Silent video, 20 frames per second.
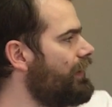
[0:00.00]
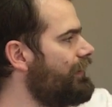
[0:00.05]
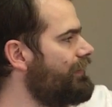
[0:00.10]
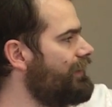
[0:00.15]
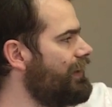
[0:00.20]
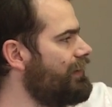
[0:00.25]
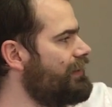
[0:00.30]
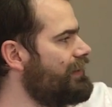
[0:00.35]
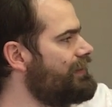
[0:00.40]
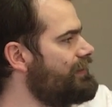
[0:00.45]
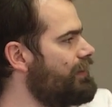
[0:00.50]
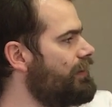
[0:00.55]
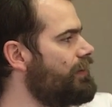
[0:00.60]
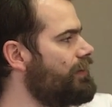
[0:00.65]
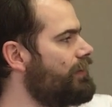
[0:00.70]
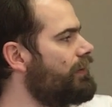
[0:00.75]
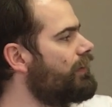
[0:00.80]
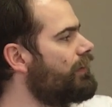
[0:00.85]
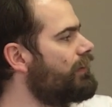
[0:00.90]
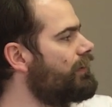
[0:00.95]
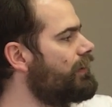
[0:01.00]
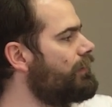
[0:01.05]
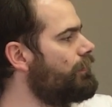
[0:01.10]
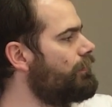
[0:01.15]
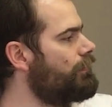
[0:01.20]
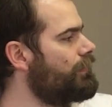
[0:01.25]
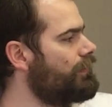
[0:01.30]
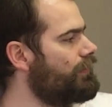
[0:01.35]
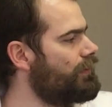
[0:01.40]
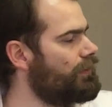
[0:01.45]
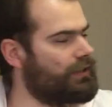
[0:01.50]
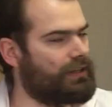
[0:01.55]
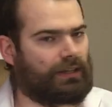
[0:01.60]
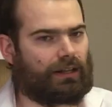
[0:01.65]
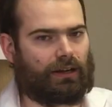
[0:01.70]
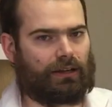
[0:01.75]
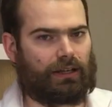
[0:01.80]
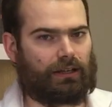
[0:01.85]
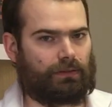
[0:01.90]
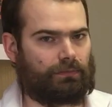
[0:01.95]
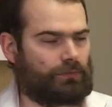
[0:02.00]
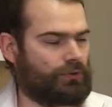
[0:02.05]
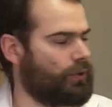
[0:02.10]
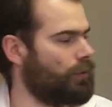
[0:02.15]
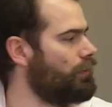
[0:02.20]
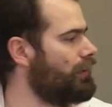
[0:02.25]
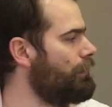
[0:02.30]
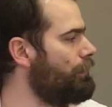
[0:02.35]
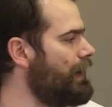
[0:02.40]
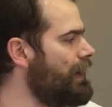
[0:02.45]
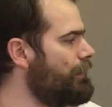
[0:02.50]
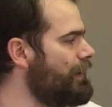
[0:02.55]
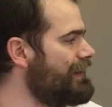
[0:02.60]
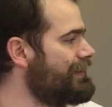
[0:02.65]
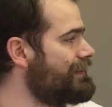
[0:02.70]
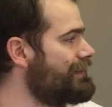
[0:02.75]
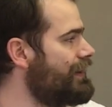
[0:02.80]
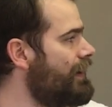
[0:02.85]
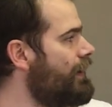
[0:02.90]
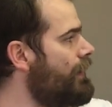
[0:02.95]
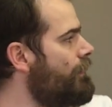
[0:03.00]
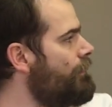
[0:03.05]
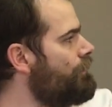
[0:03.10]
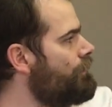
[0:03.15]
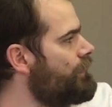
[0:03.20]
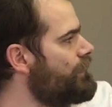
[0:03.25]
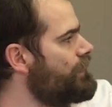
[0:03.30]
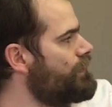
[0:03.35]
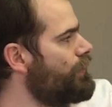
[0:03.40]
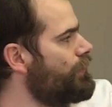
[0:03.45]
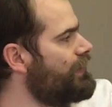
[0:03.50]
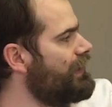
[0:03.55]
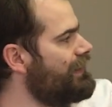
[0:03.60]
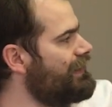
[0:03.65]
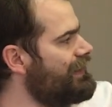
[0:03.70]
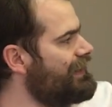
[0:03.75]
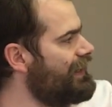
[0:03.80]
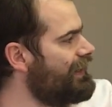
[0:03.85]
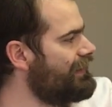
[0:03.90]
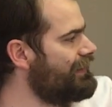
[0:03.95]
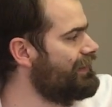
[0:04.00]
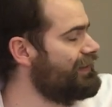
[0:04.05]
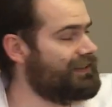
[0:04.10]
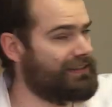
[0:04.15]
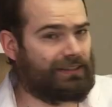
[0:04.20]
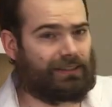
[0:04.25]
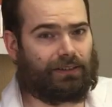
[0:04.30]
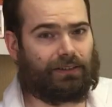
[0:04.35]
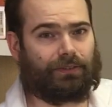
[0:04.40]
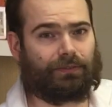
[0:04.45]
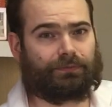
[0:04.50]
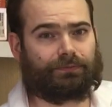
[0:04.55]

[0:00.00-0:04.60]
let's say these are the yearly total payments. So they deduct this.